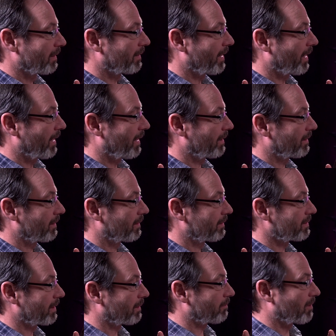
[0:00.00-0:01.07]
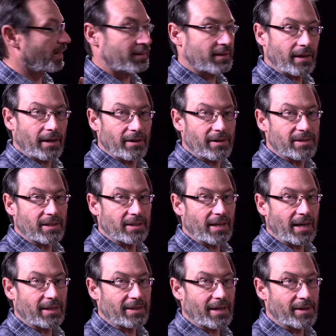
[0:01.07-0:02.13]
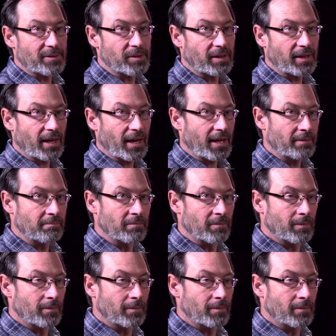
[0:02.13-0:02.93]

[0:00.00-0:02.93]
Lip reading: That, it's like right there, it's at 9,000K.